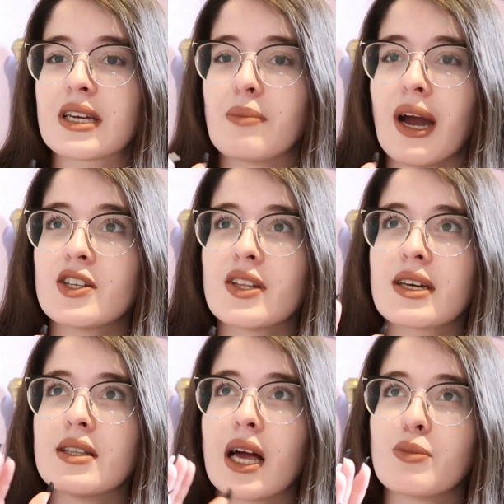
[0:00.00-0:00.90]
Like imagine
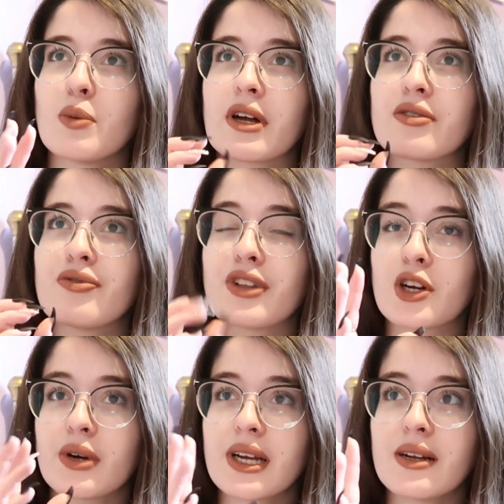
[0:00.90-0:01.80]
like a light bulb like
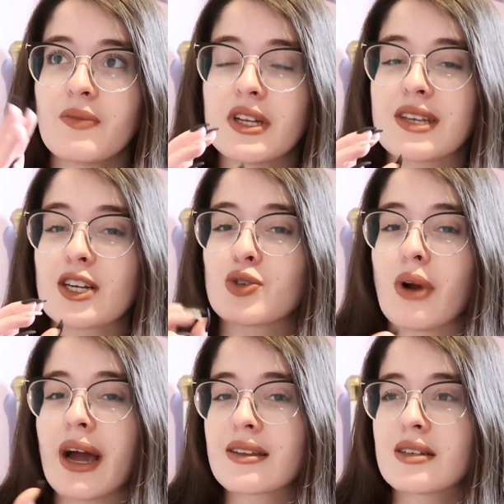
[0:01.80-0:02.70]
flickering and it's like
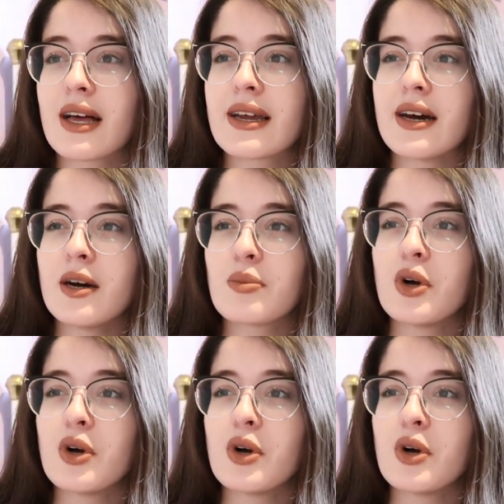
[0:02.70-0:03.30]
trying to light up.